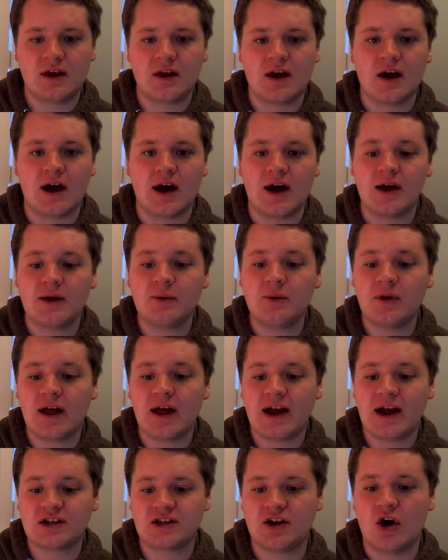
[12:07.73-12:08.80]
It will
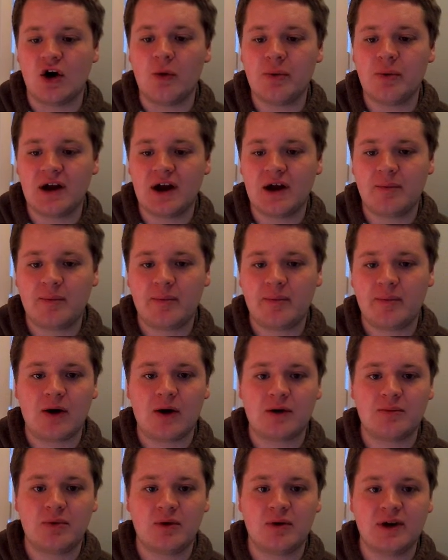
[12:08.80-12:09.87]
actually open up
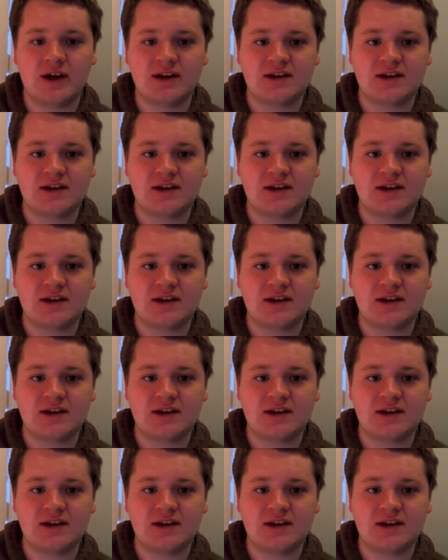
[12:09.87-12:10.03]
PowerPoint